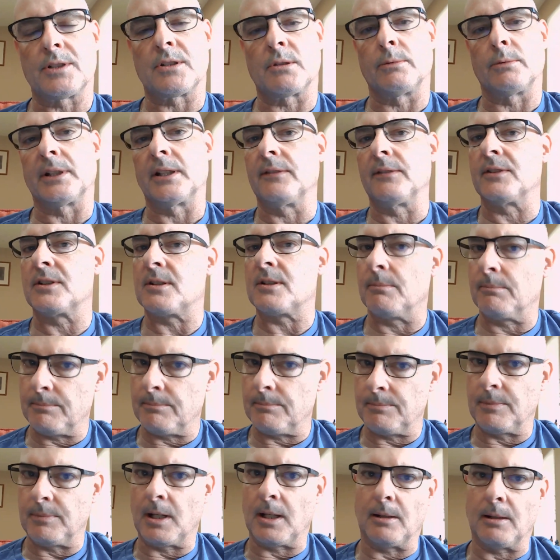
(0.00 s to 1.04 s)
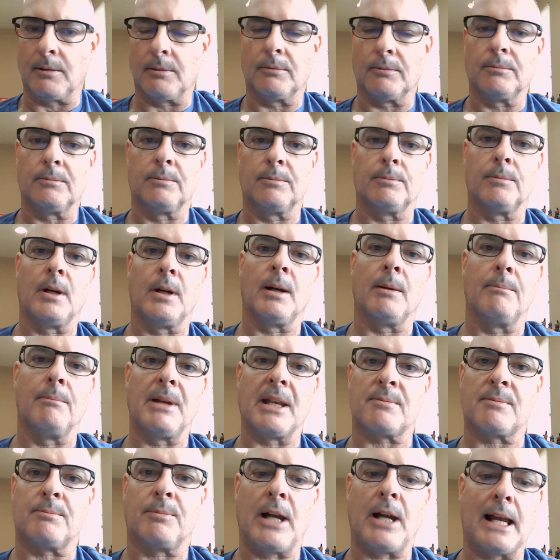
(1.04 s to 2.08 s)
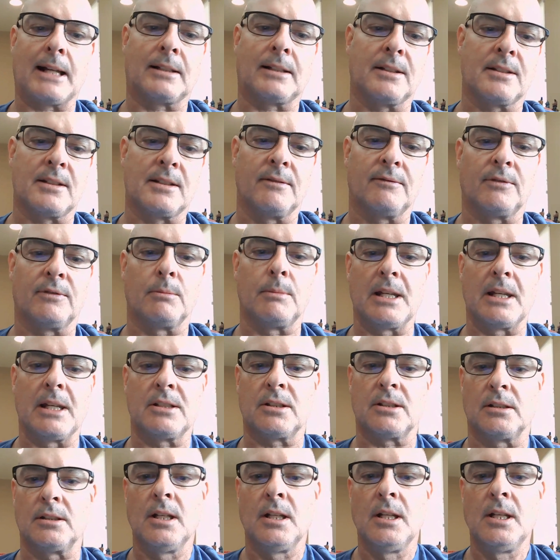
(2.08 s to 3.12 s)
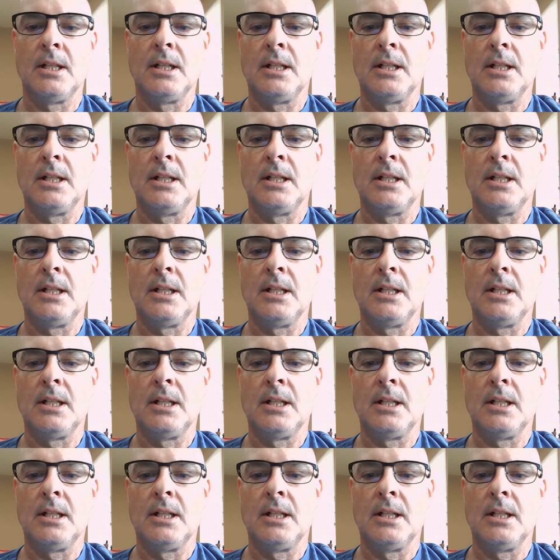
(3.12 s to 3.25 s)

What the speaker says: So we give you some best practice information.